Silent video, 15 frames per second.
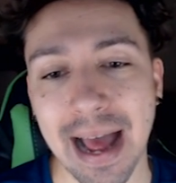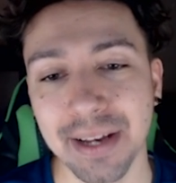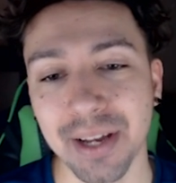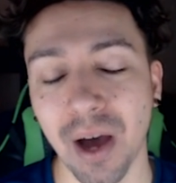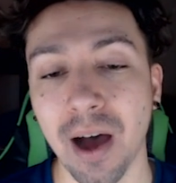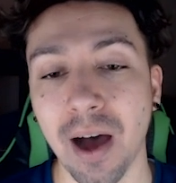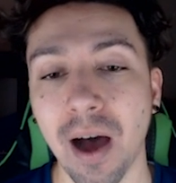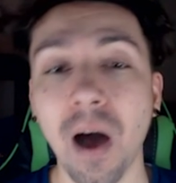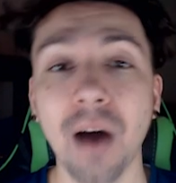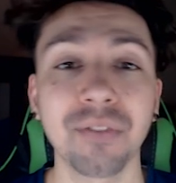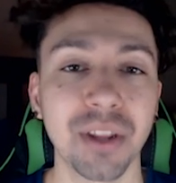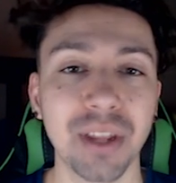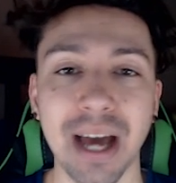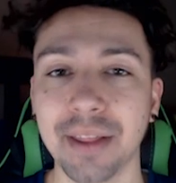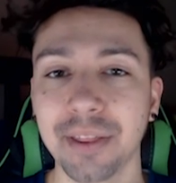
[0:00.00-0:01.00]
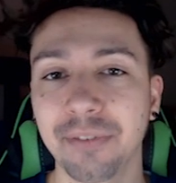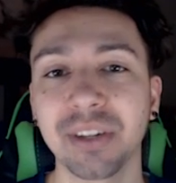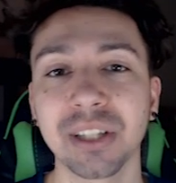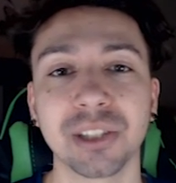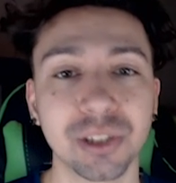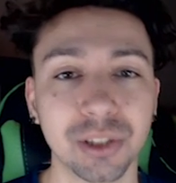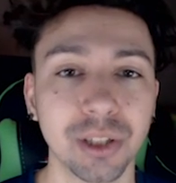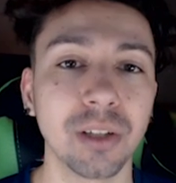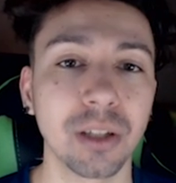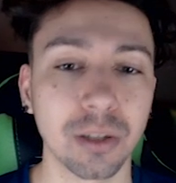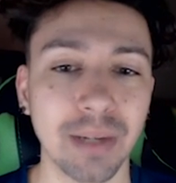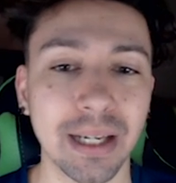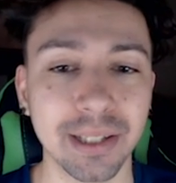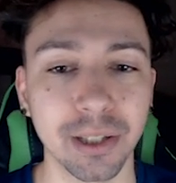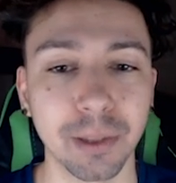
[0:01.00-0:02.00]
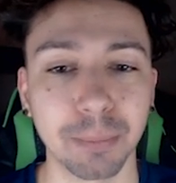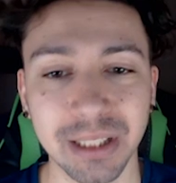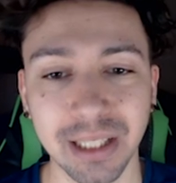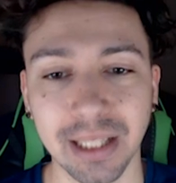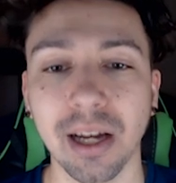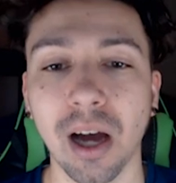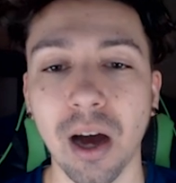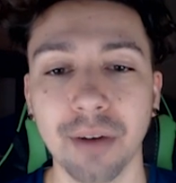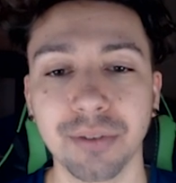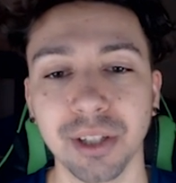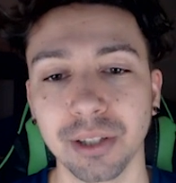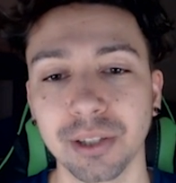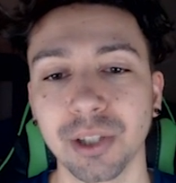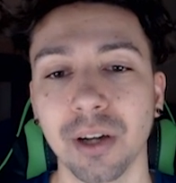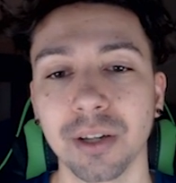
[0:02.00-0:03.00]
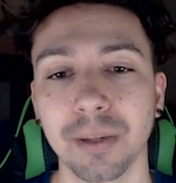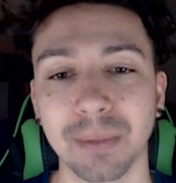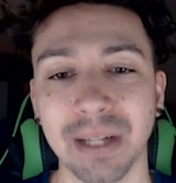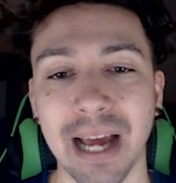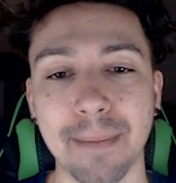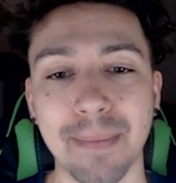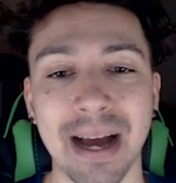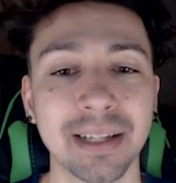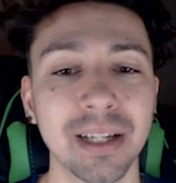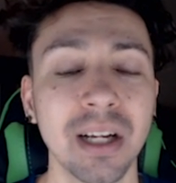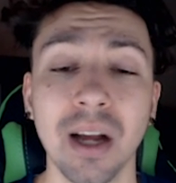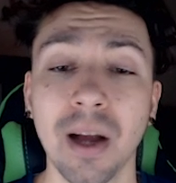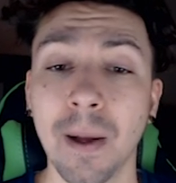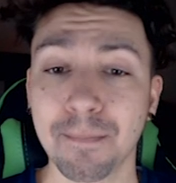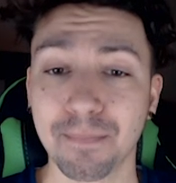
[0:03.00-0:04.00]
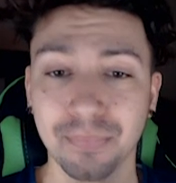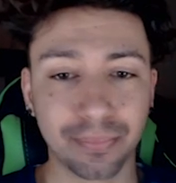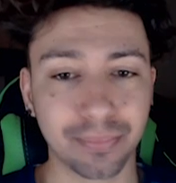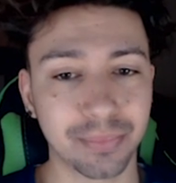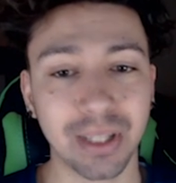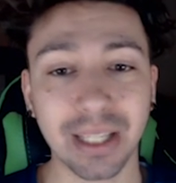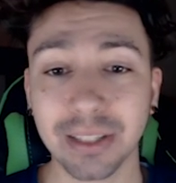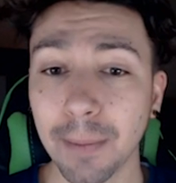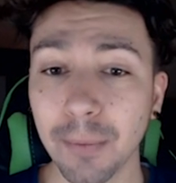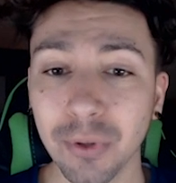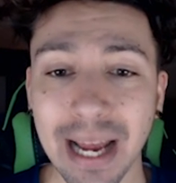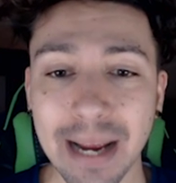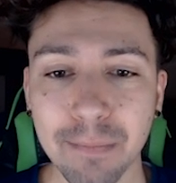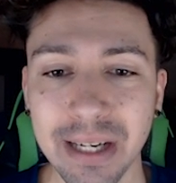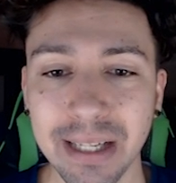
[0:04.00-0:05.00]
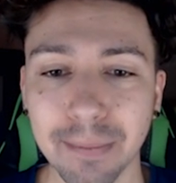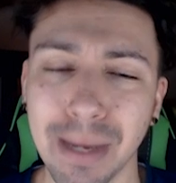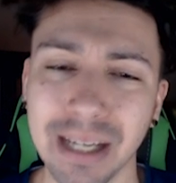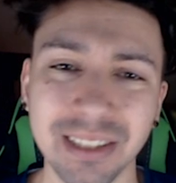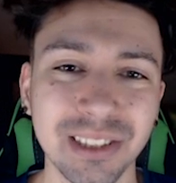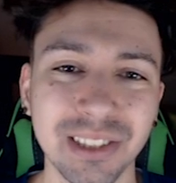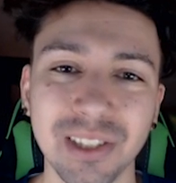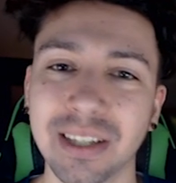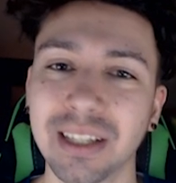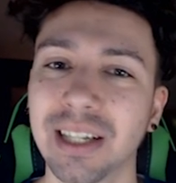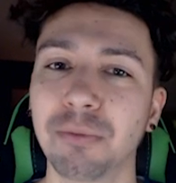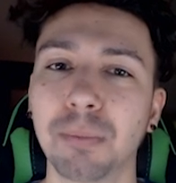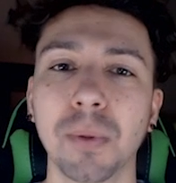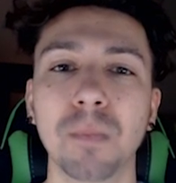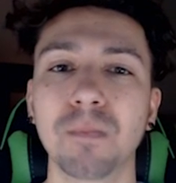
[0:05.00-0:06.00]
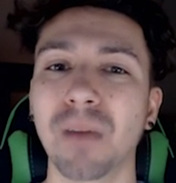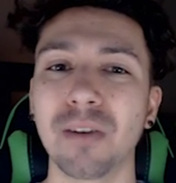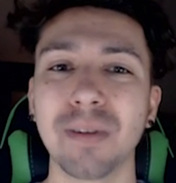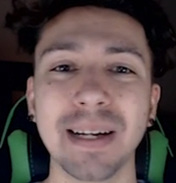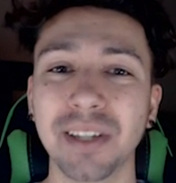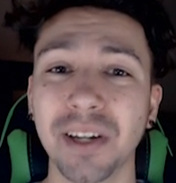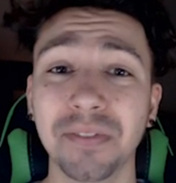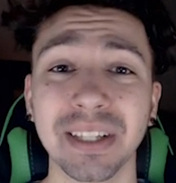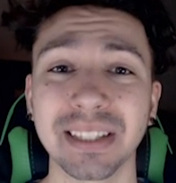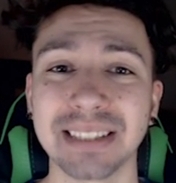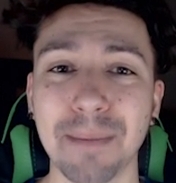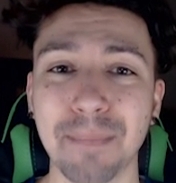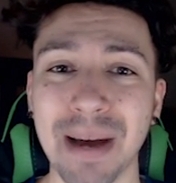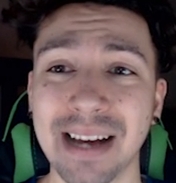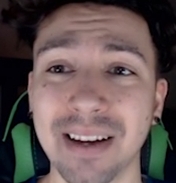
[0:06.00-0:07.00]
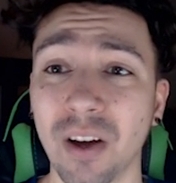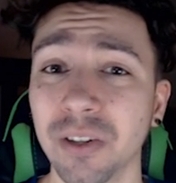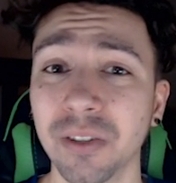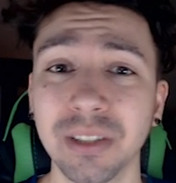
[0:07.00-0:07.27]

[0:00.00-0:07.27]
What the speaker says: And after that, the fixtures do look really good, particularly after the Tottenham game. And the double game week, Manchester United and Liverpool, I really don't think it's that bad.